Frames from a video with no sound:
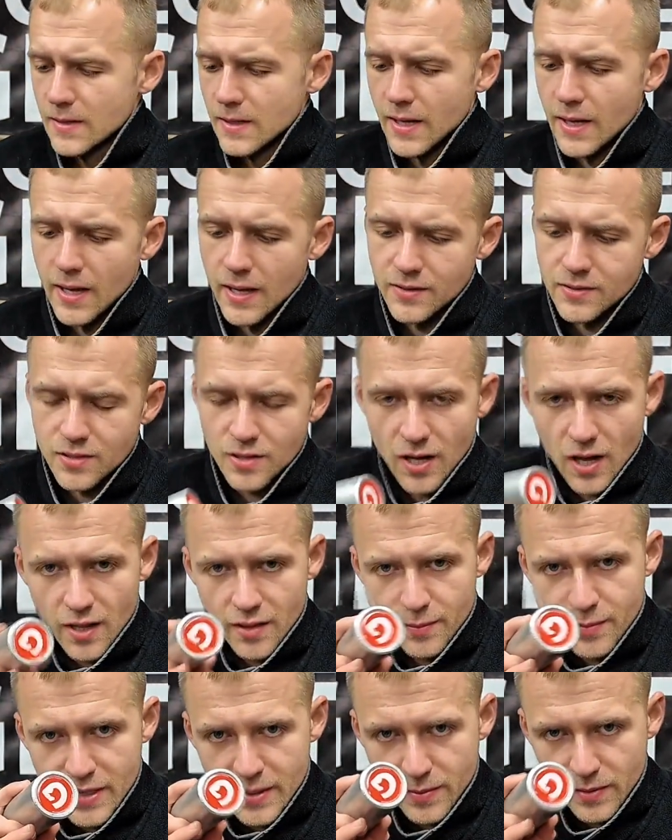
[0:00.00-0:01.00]
are
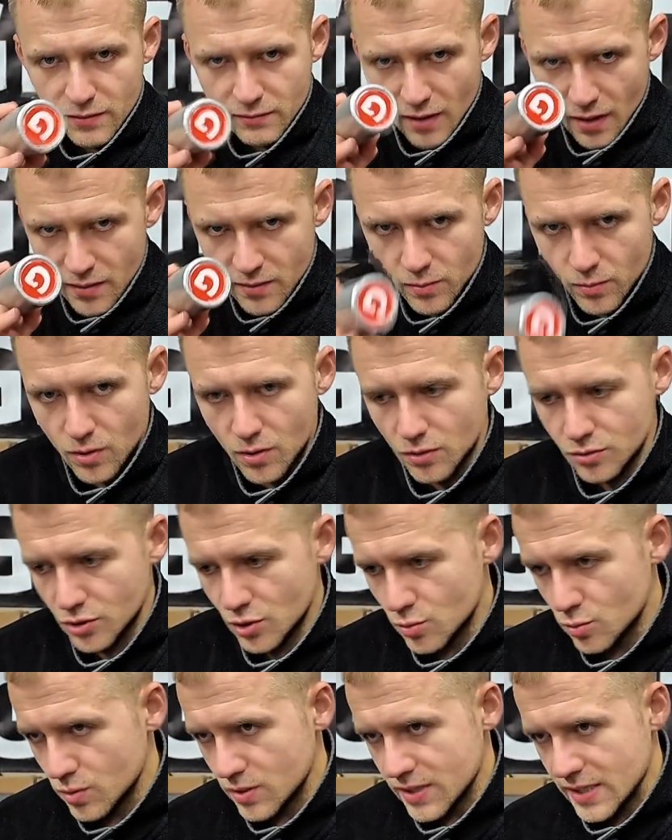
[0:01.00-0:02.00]
there people around the world
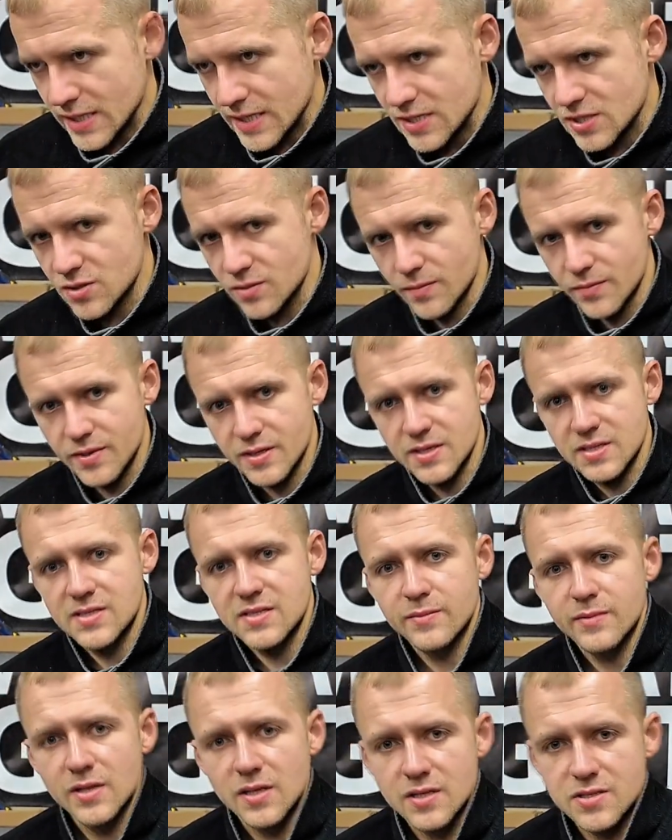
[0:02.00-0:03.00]
who would need something
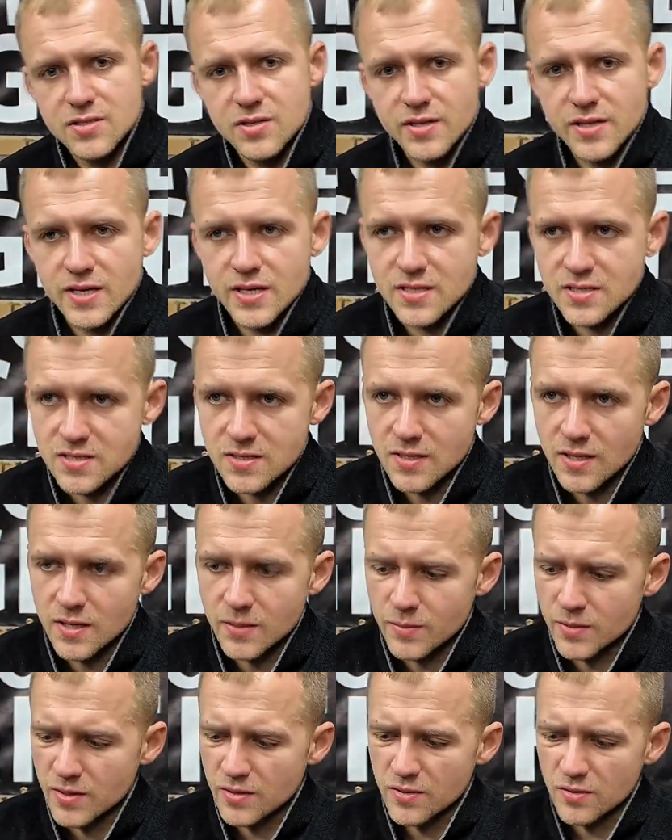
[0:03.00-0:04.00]
similar to this?
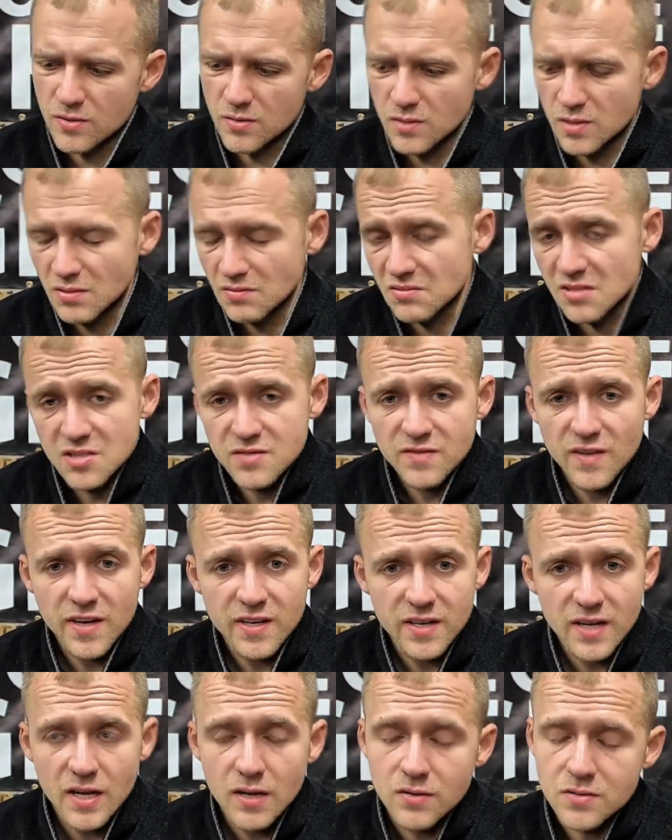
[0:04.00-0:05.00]
And we thought, well, let's
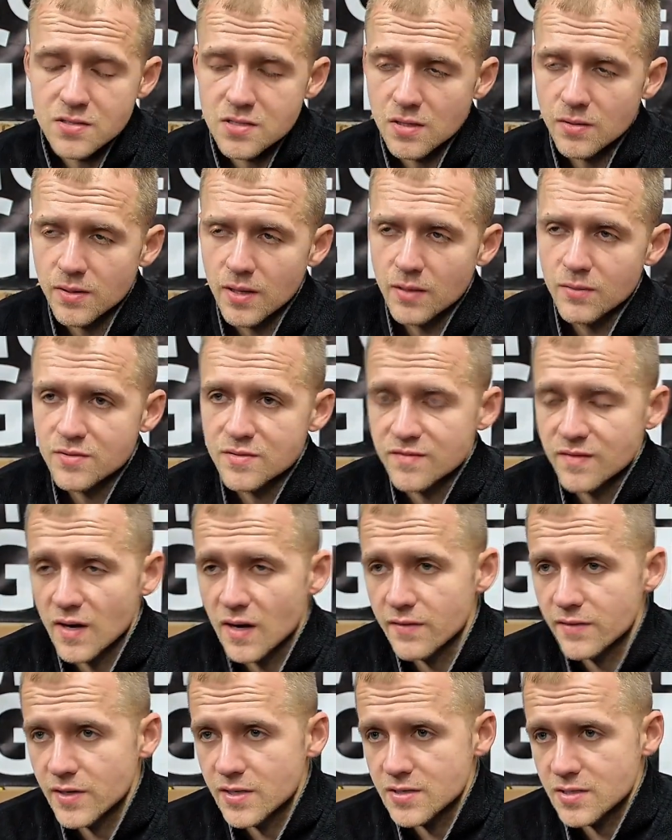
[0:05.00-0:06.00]
find out. So that was
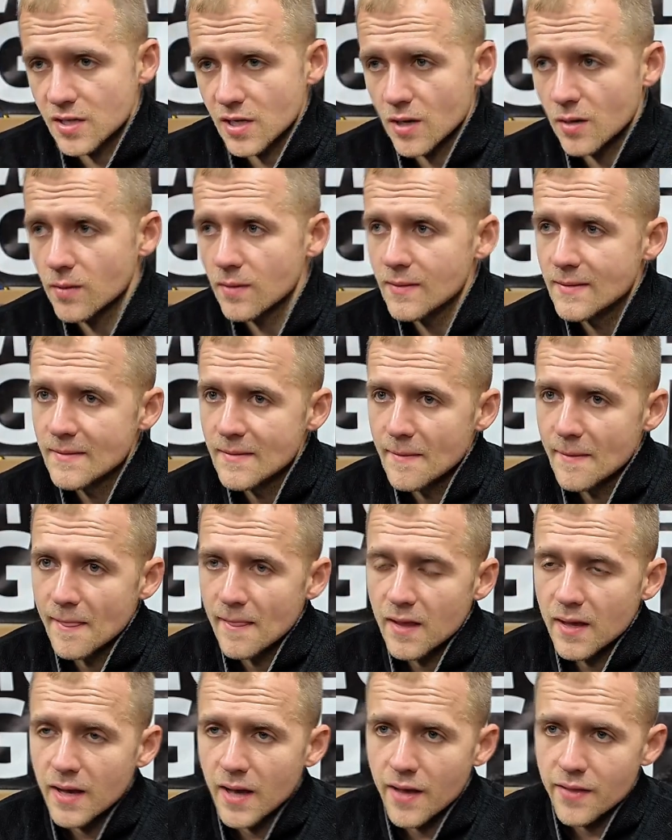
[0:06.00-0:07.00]
5 years ago.
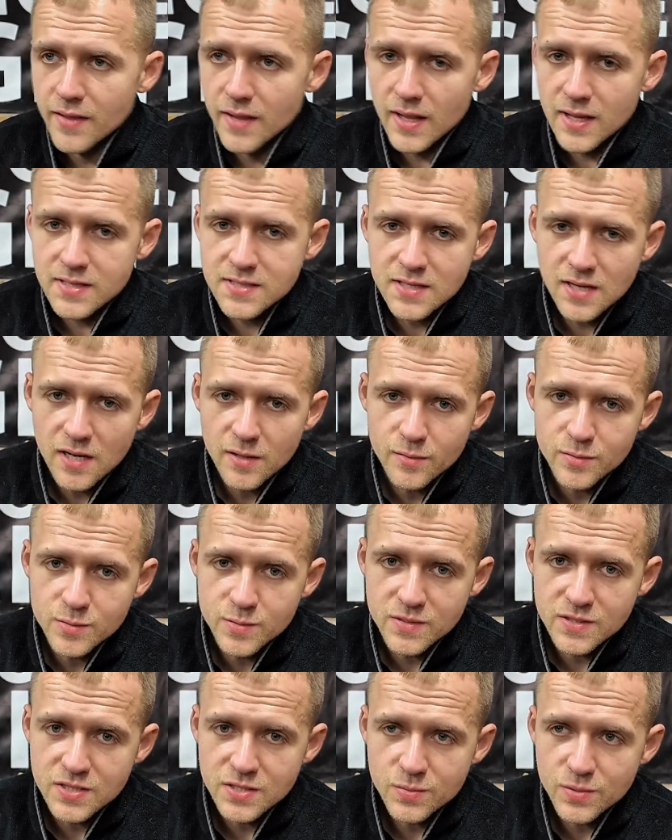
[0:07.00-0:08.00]
The last count was
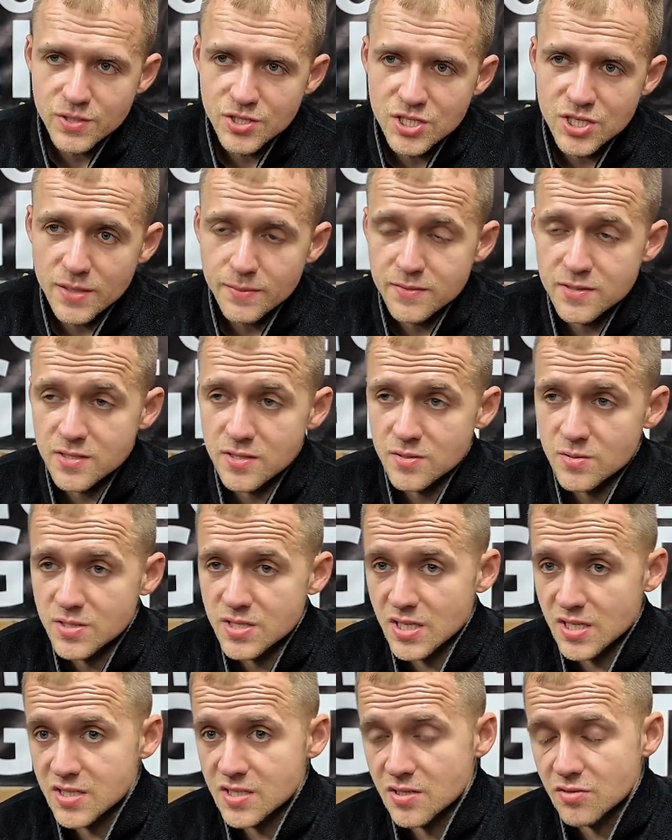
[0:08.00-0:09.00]
we shipped to
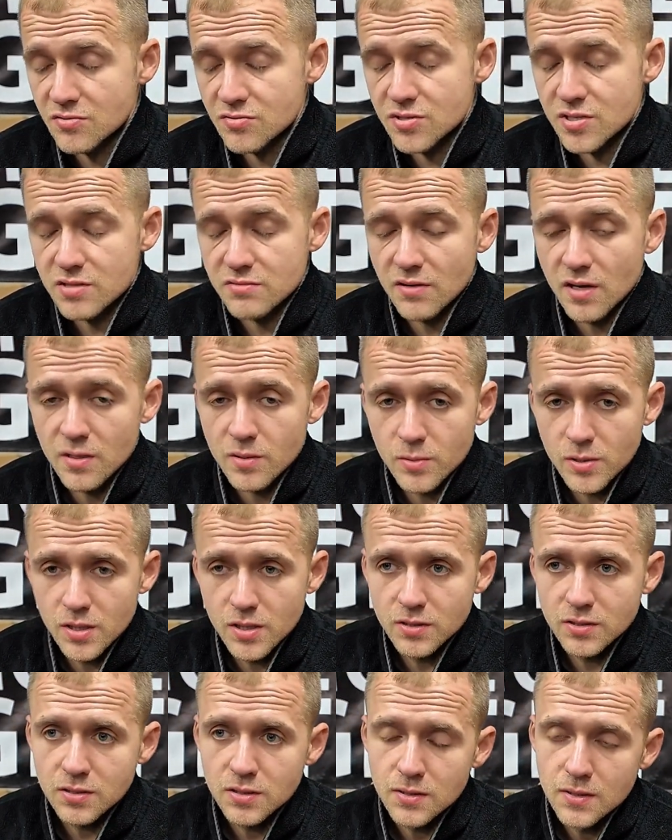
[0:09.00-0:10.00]
60 countries around the
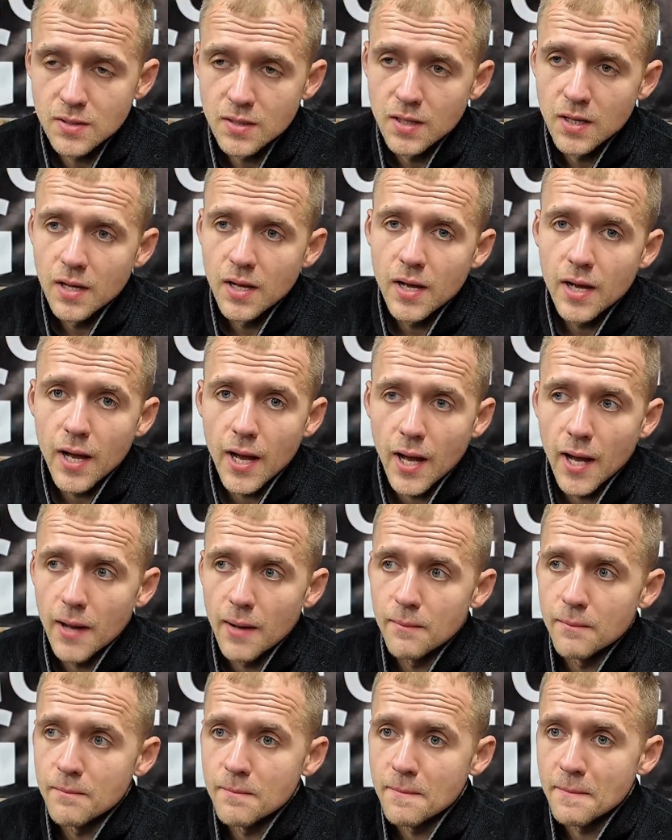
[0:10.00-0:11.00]
world.
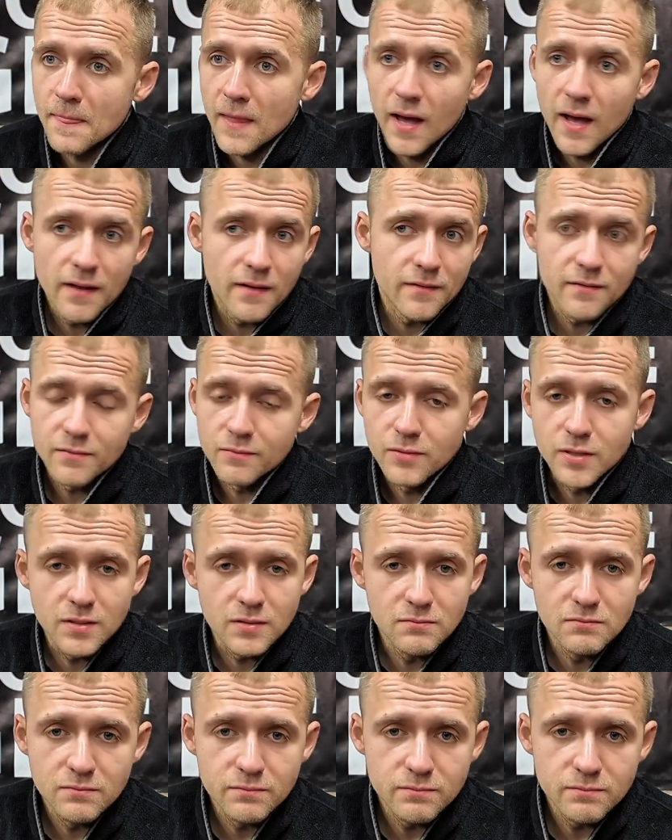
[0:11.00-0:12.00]
And we've